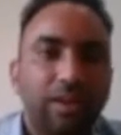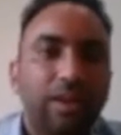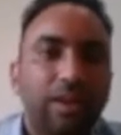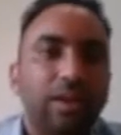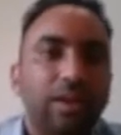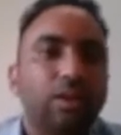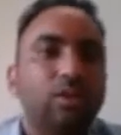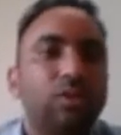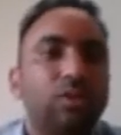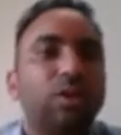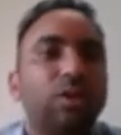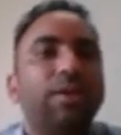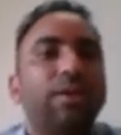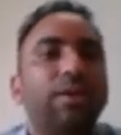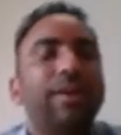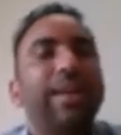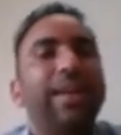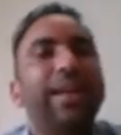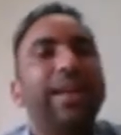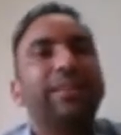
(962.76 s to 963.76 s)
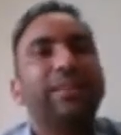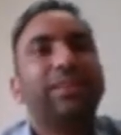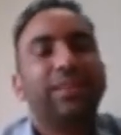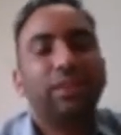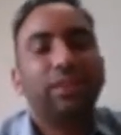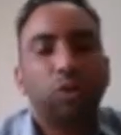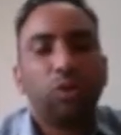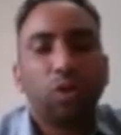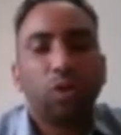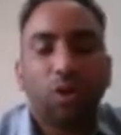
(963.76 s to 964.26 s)
So let's
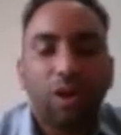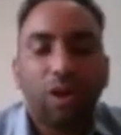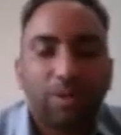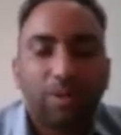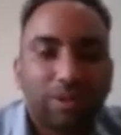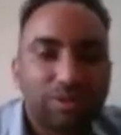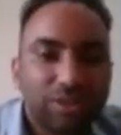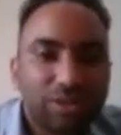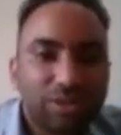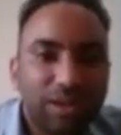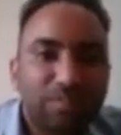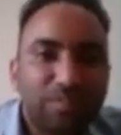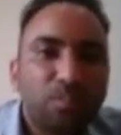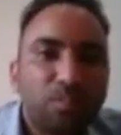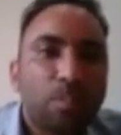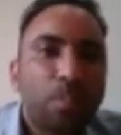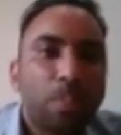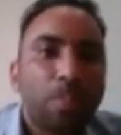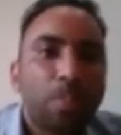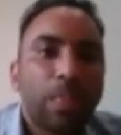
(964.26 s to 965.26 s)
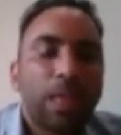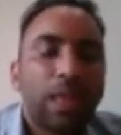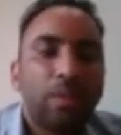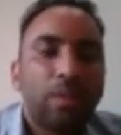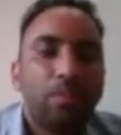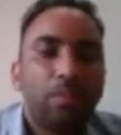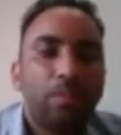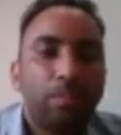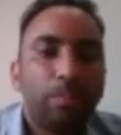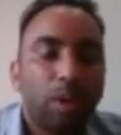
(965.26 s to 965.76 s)
talk about some
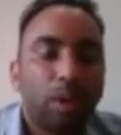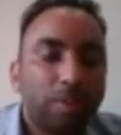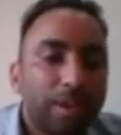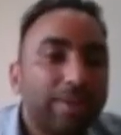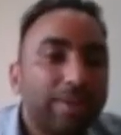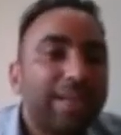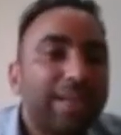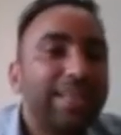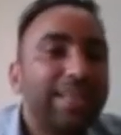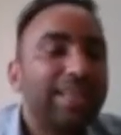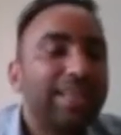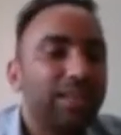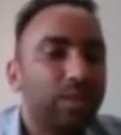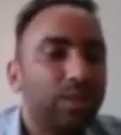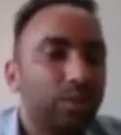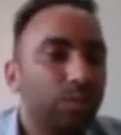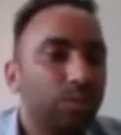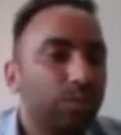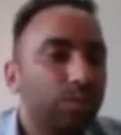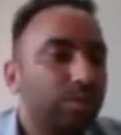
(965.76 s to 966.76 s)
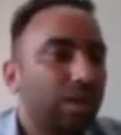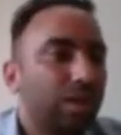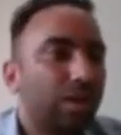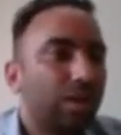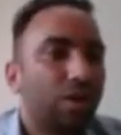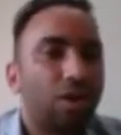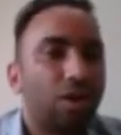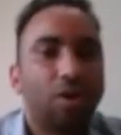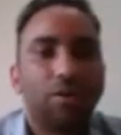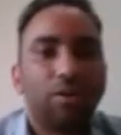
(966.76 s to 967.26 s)
problematic issues
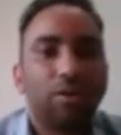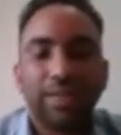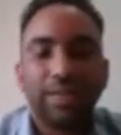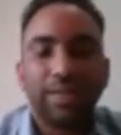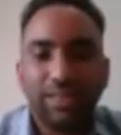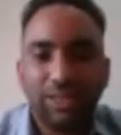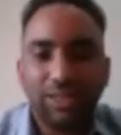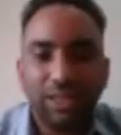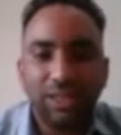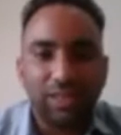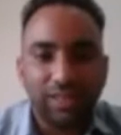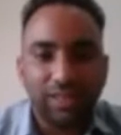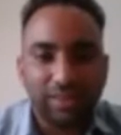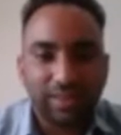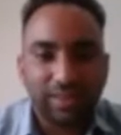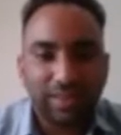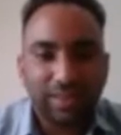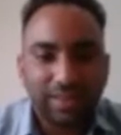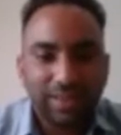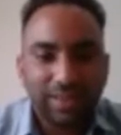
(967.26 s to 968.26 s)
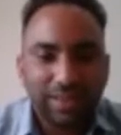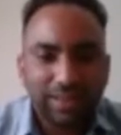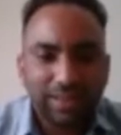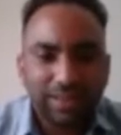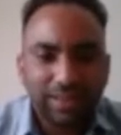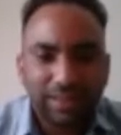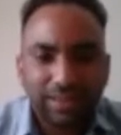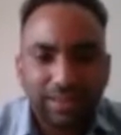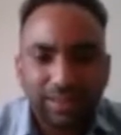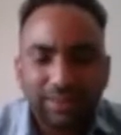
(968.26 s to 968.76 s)
or the diseases.
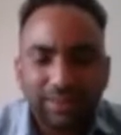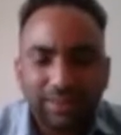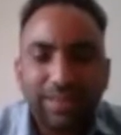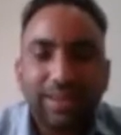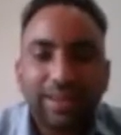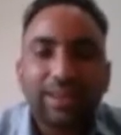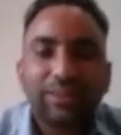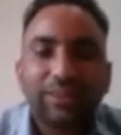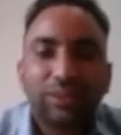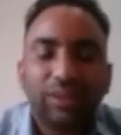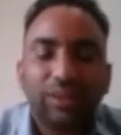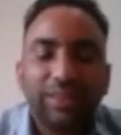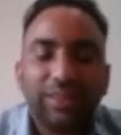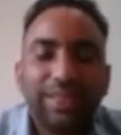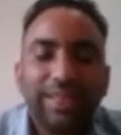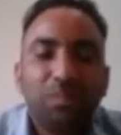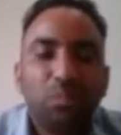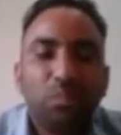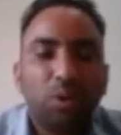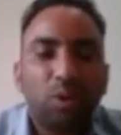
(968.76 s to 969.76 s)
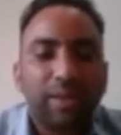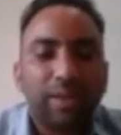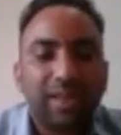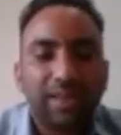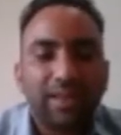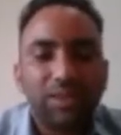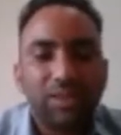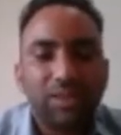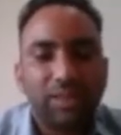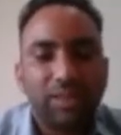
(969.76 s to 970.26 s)
There are three important
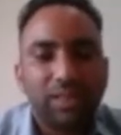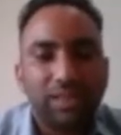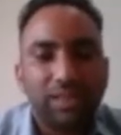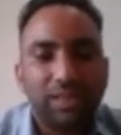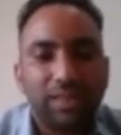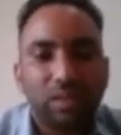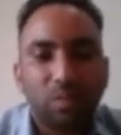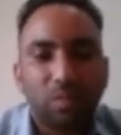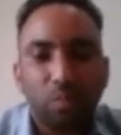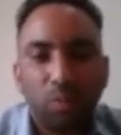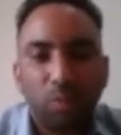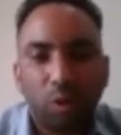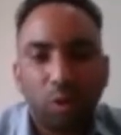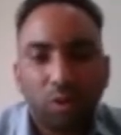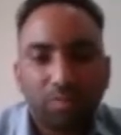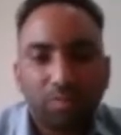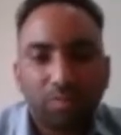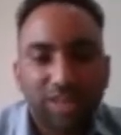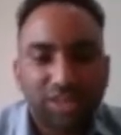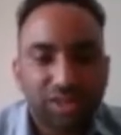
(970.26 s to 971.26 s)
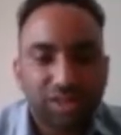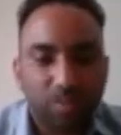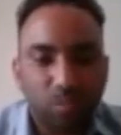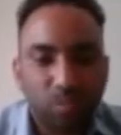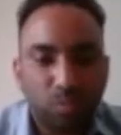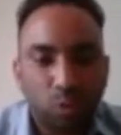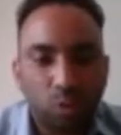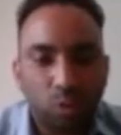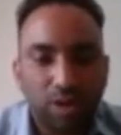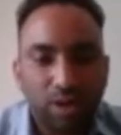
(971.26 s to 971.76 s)
diseases: brown plaster
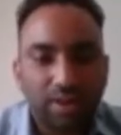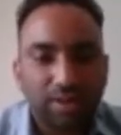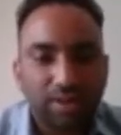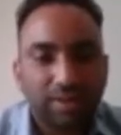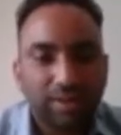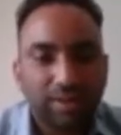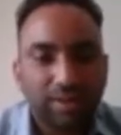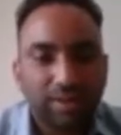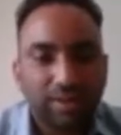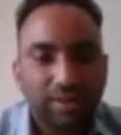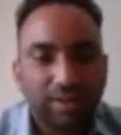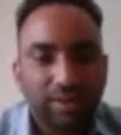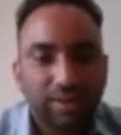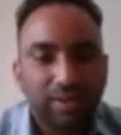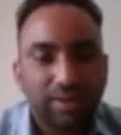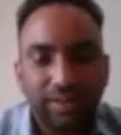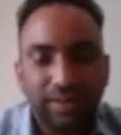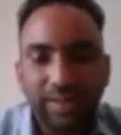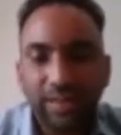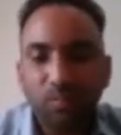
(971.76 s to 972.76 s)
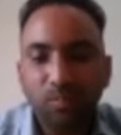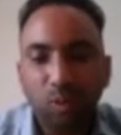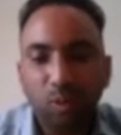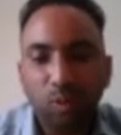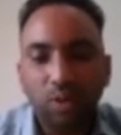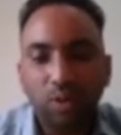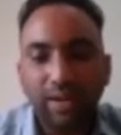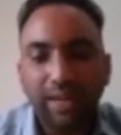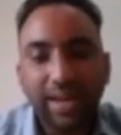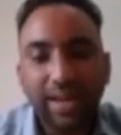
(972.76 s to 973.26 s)
mold, green mold, and
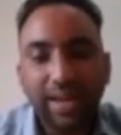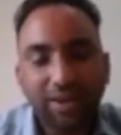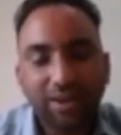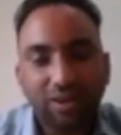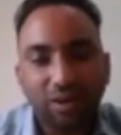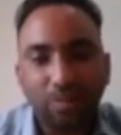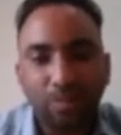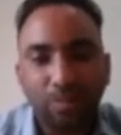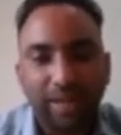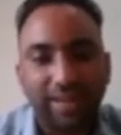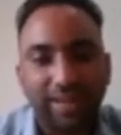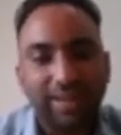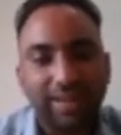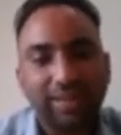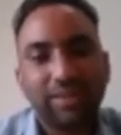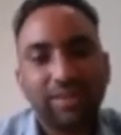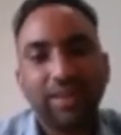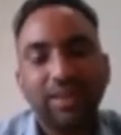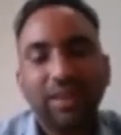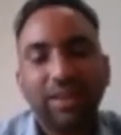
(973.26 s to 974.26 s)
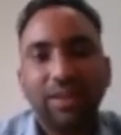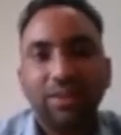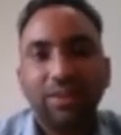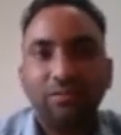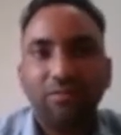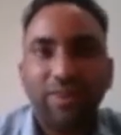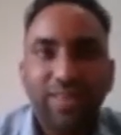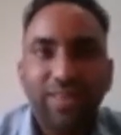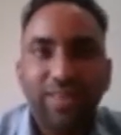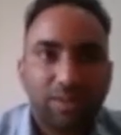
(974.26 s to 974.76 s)
coprinus,
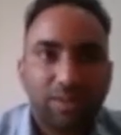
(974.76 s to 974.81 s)
which